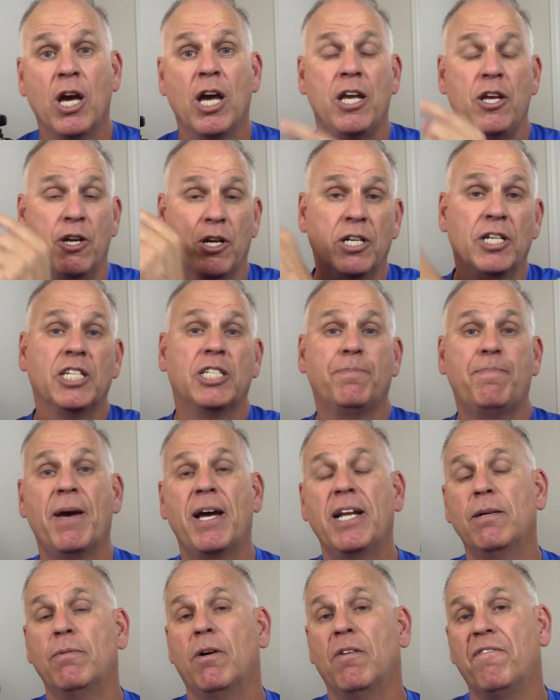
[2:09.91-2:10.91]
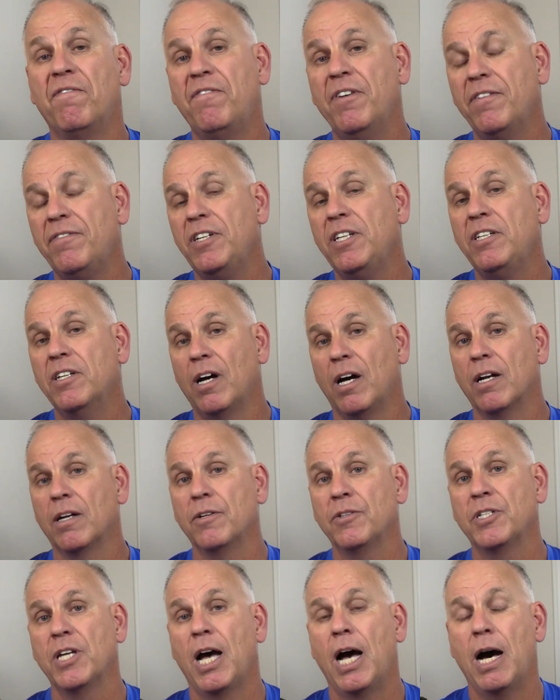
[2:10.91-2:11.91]
you're going to spend about $50
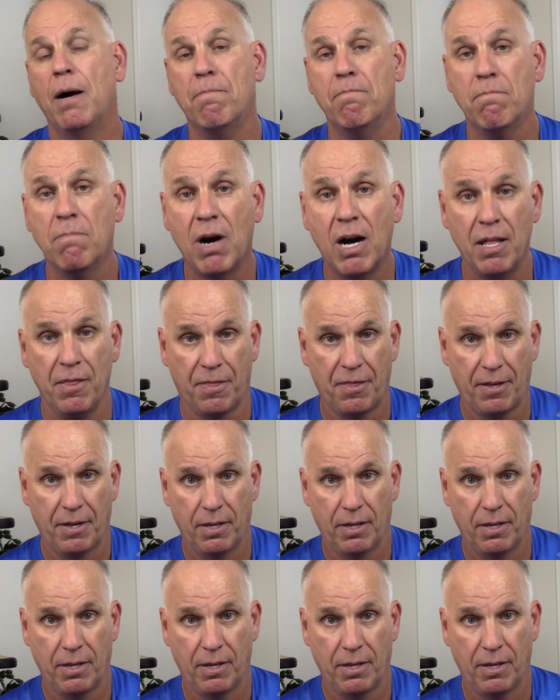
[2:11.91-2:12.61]
a month